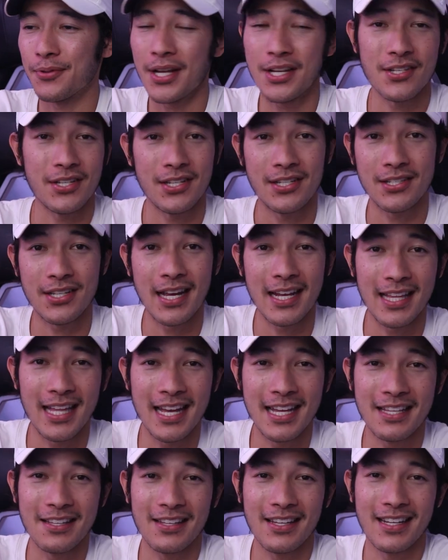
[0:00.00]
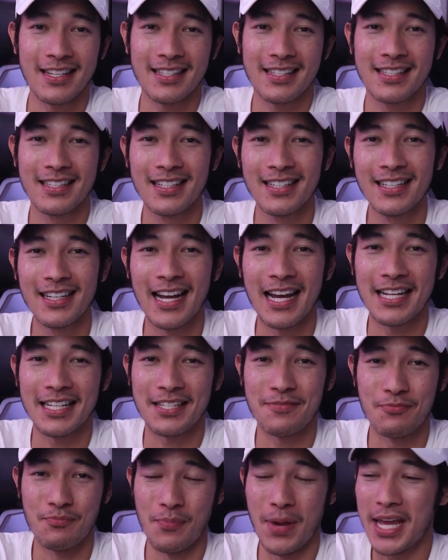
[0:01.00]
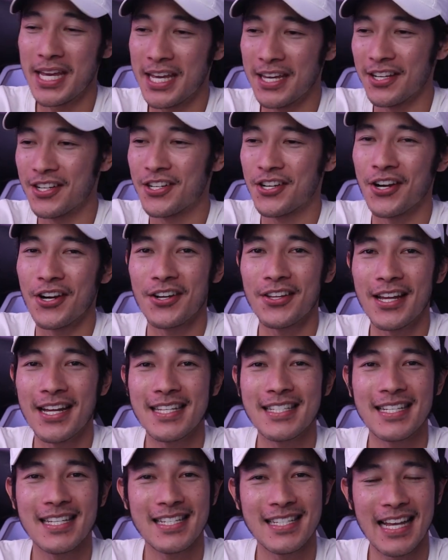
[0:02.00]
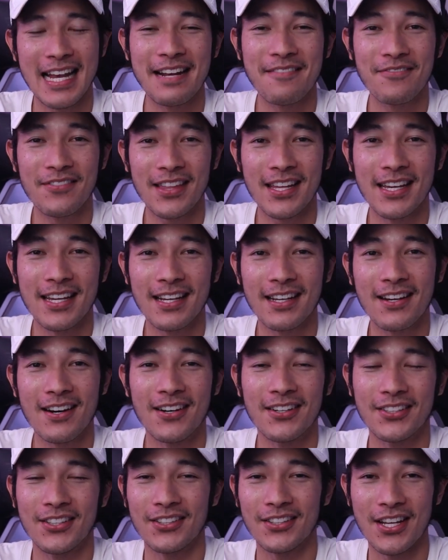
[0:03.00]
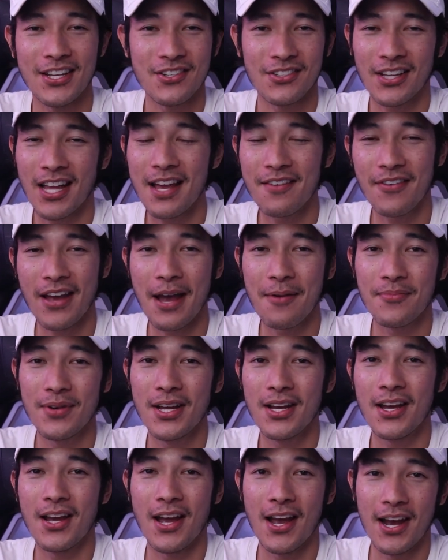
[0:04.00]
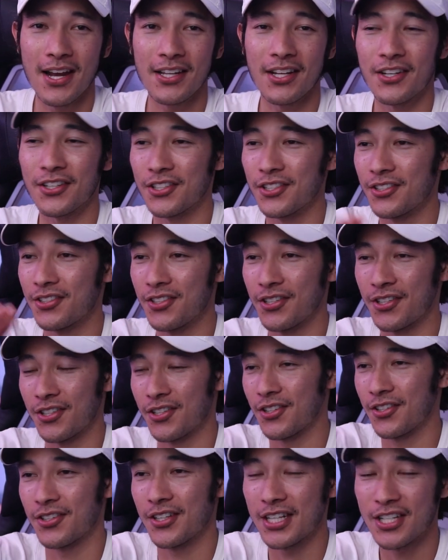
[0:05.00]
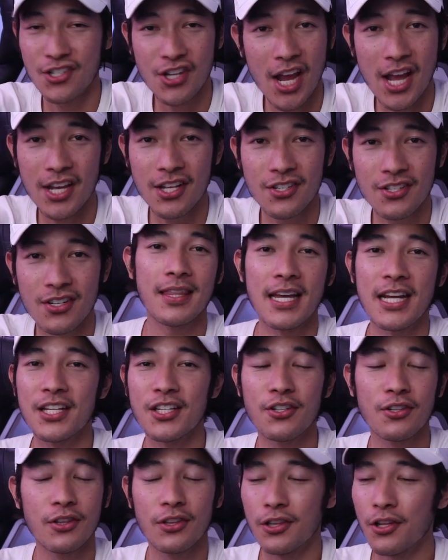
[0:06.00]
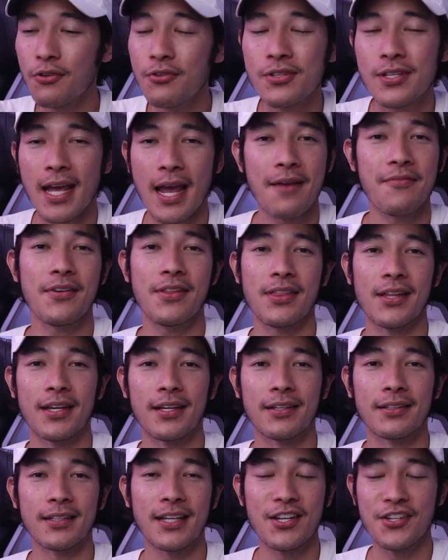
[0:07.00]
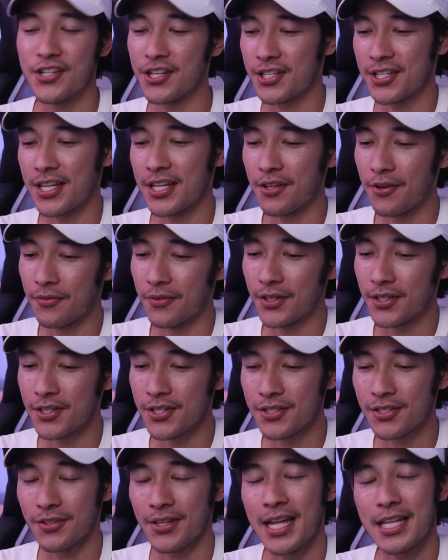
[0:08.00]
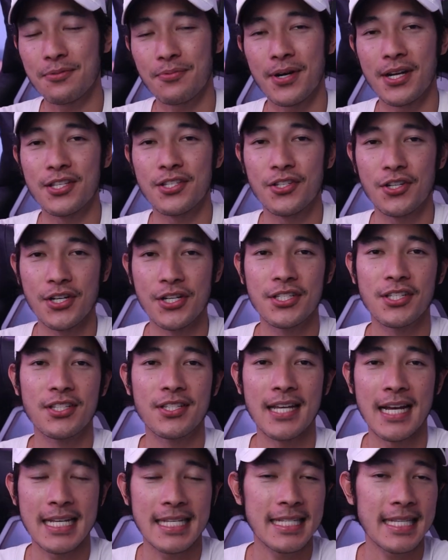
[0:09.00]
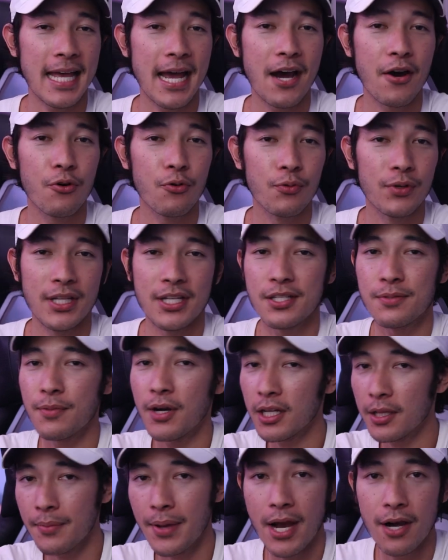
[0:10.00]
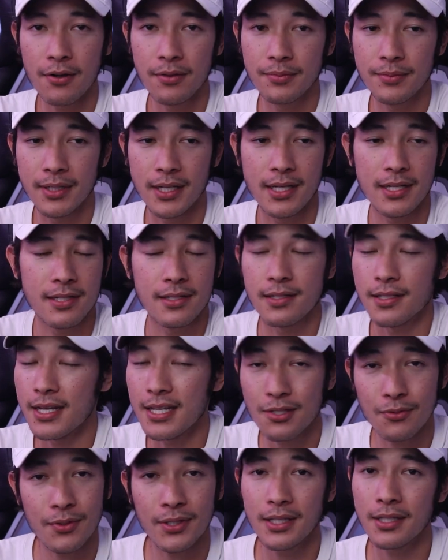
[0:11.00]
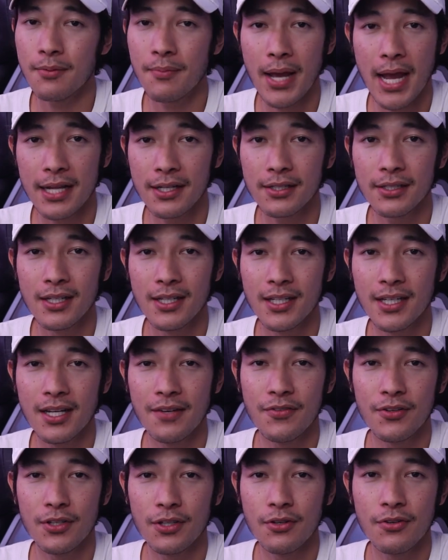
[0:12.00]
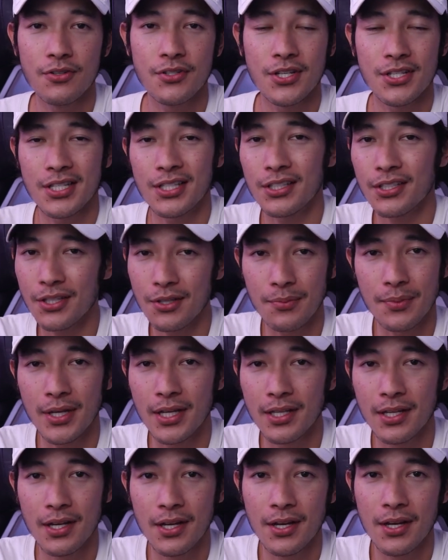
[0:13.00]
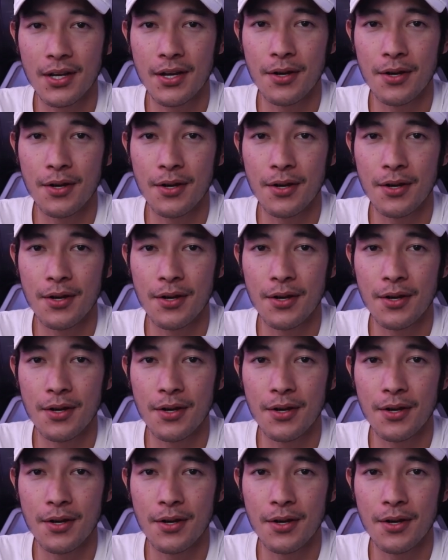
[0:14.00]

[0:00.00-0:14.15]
to what I just said, and, and, and making sure that's the same thing on your Ledger Live app and on your exchange, then you lose everything that you just sent over. So that's why it's good to test it out with a small amount, because it doesn't really matter if you lose just a little bit,